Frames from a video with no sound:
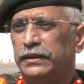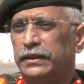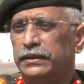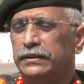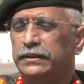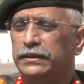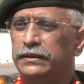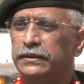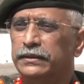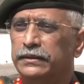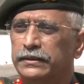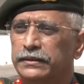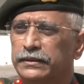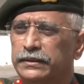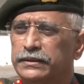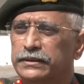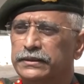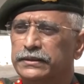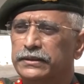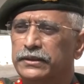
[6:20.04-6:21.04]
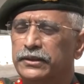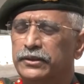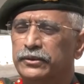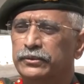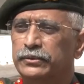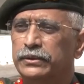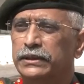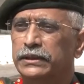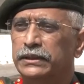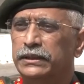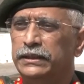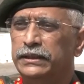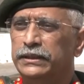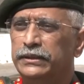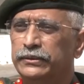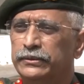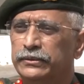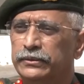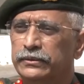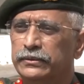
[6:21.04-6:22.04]
I think it is too early
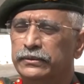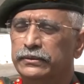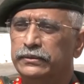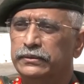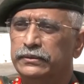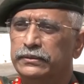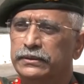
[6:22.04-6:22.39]
to